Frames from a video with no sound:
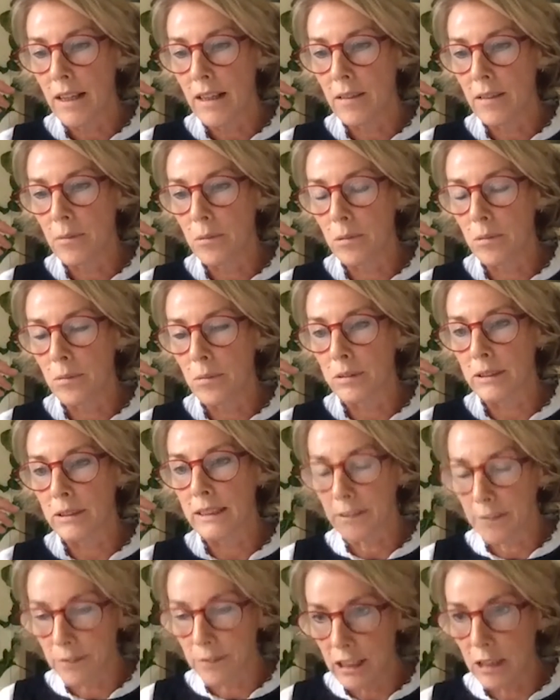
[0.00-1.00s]
what's
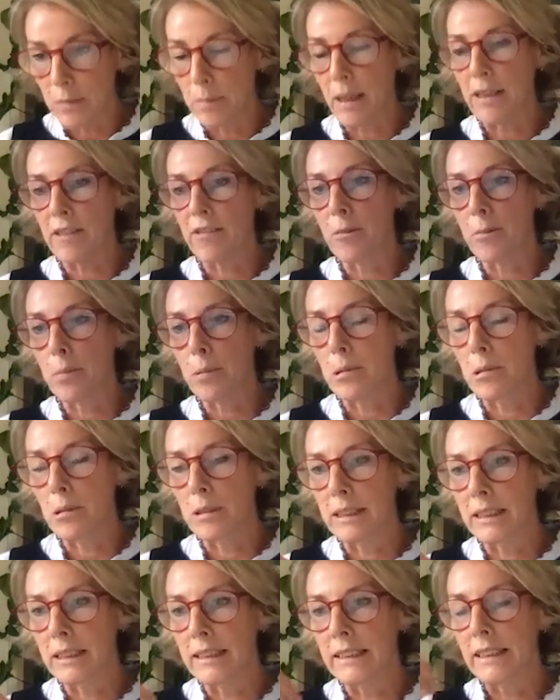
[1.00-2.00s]
different about the
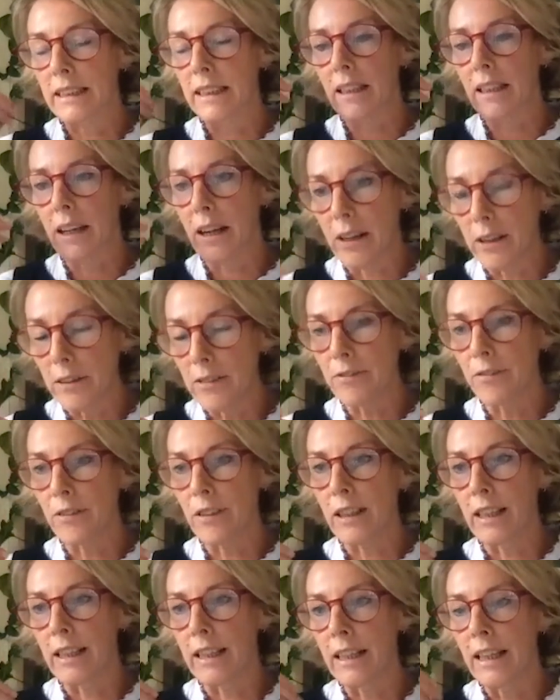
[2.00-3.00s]
report is that
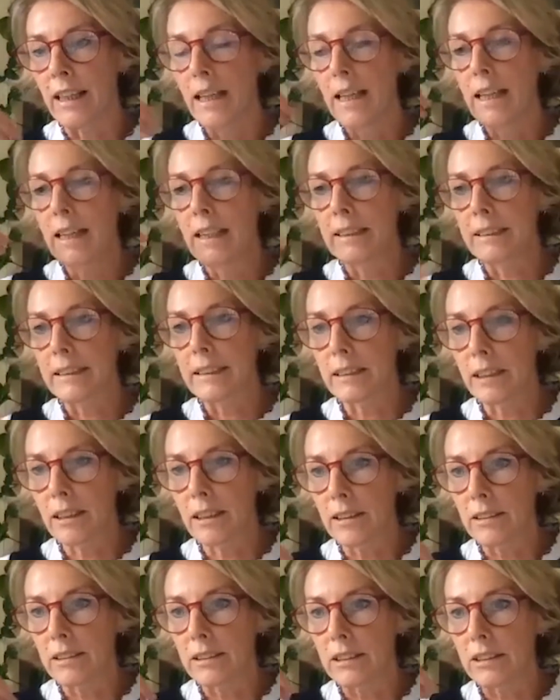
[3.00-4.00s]
hopefully it
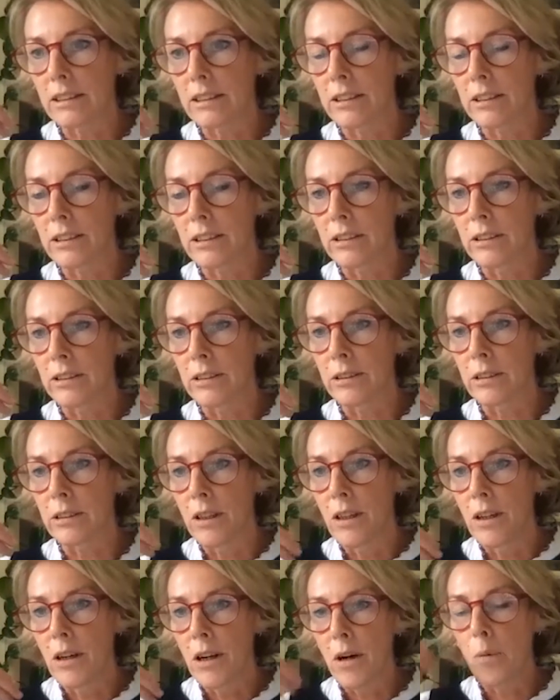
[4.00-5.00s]
starts to
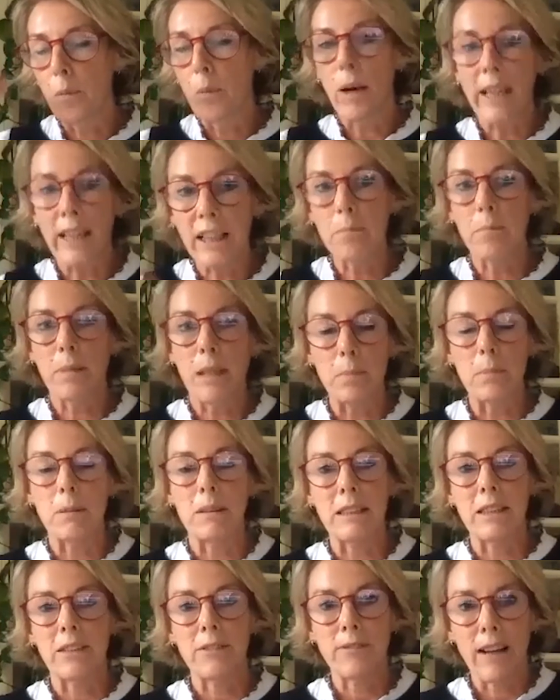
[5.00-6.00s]
awaken people
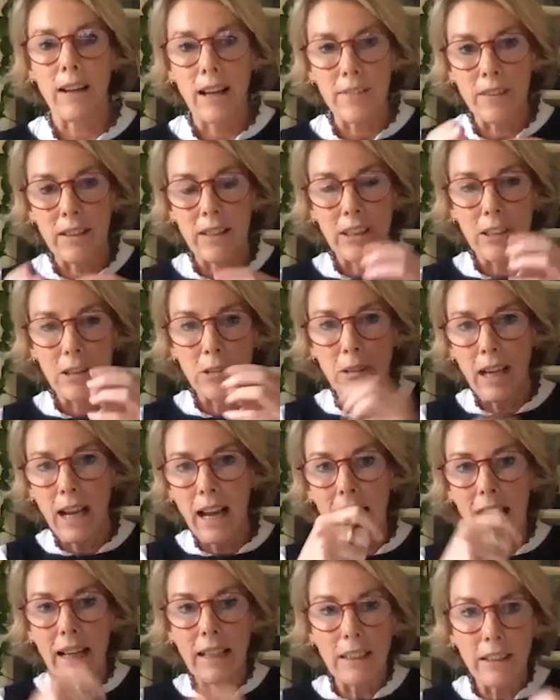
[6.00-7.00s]
to the fact that you
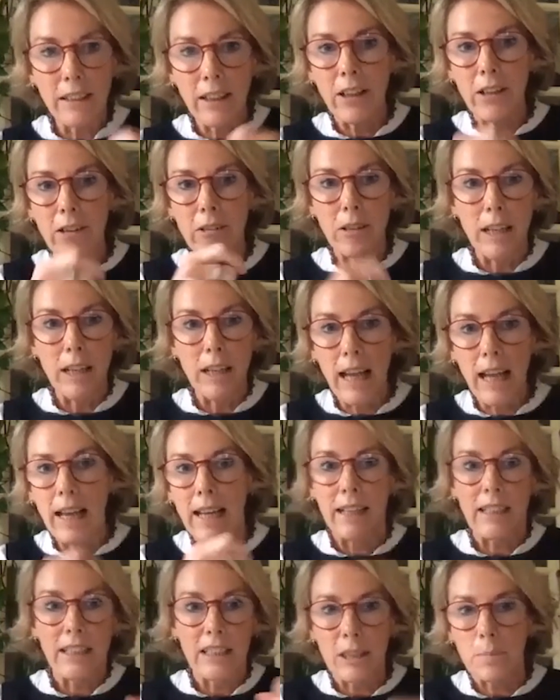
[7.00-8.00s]
can go
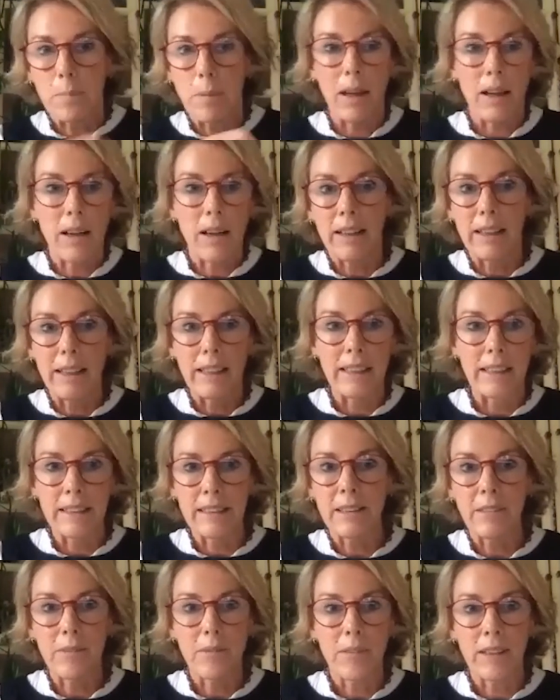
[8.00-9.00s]
layers
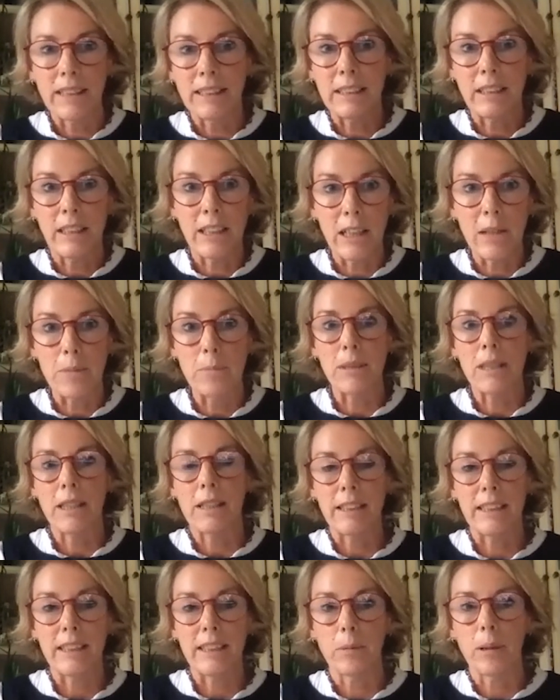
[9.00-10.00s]
behind these terms
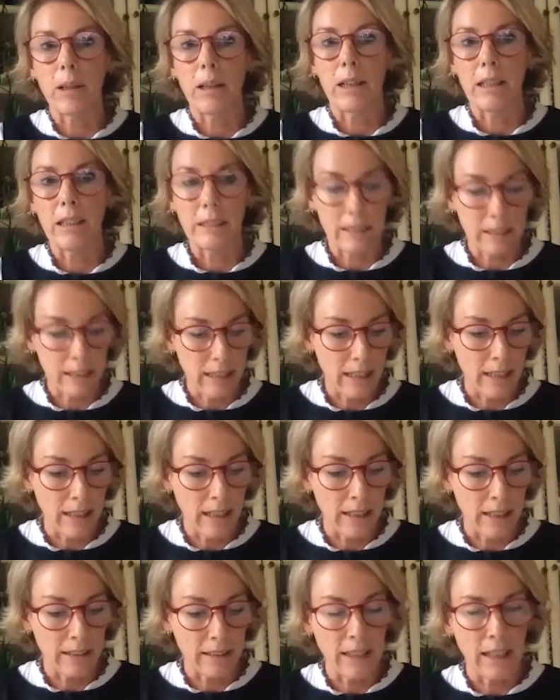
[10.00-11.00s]
and these words,
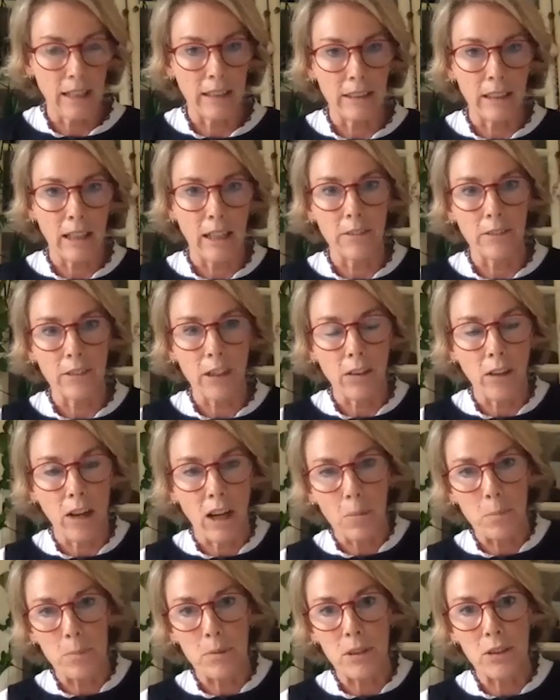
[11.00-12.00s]
and kind of go
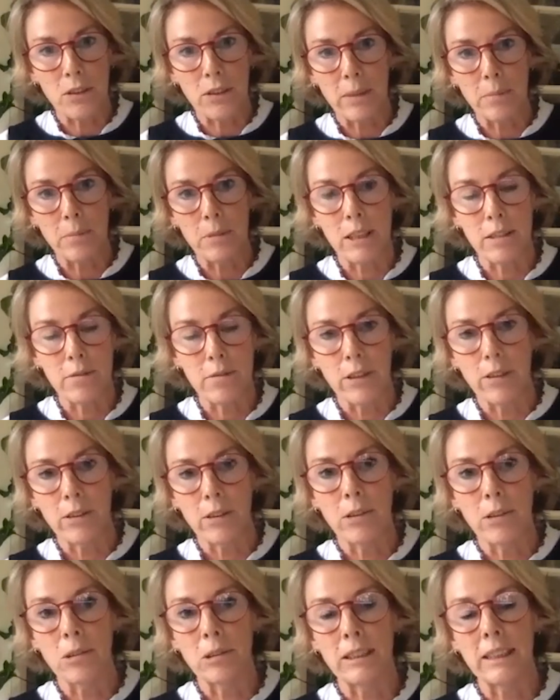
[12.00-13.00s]
upstream to the root
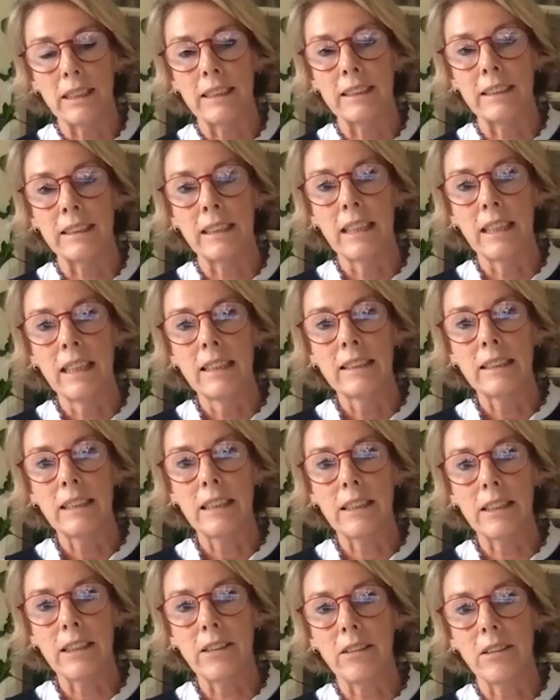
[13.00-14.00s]
causes,
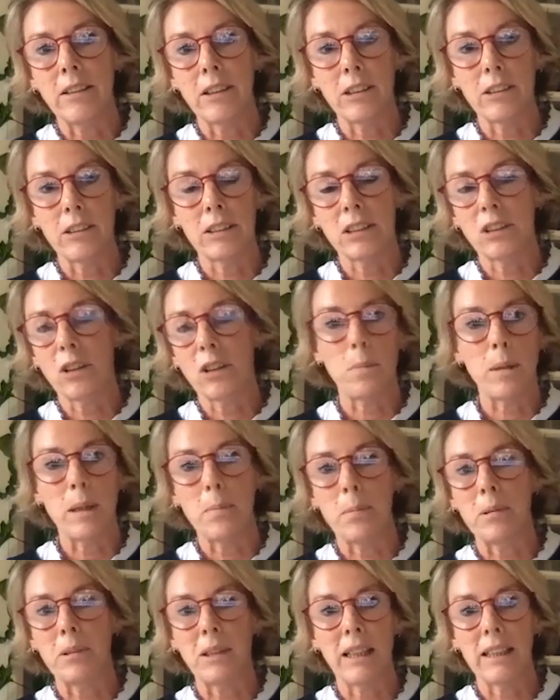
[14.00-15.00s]
so that you can stop
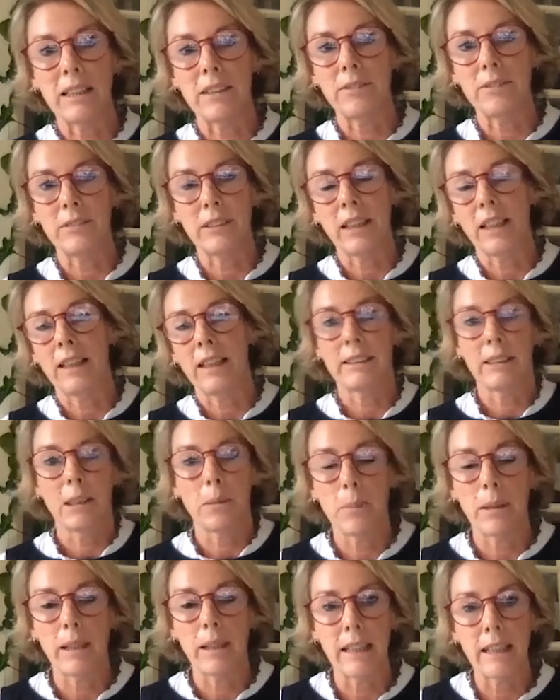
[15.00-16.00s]
people kind of like
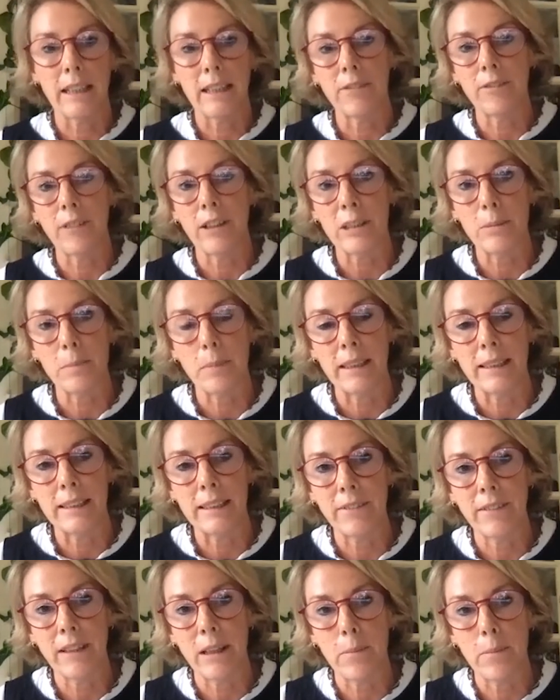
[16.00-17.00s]
jumping in the first place,
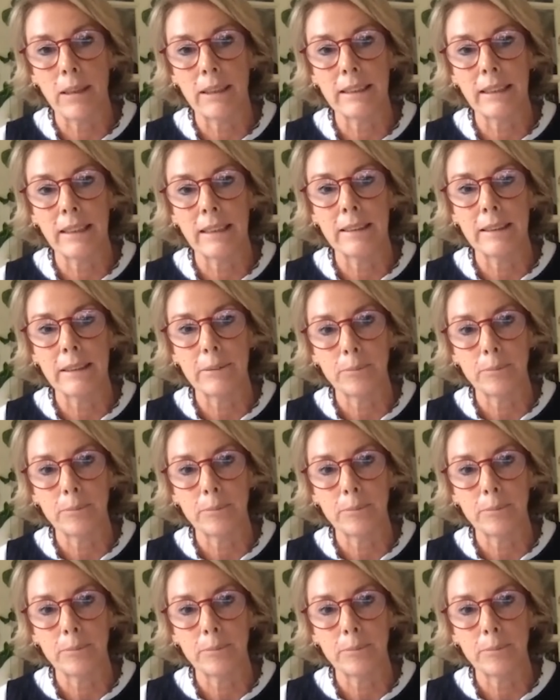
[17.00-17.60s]
if that makes sense.